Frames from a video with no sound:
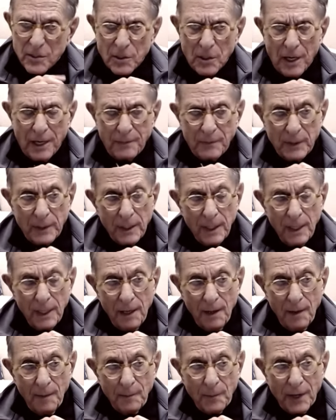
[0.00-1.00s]
assignment.
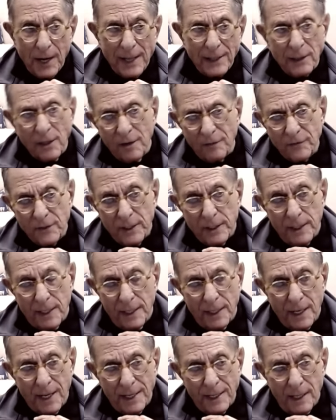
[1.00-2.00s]
But I loved it.
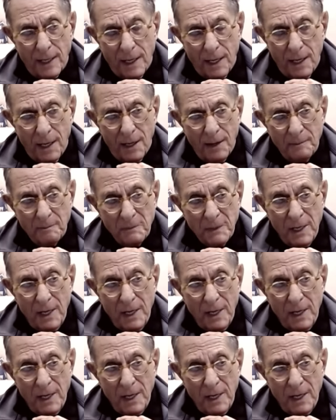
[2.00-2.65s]
And I, uh,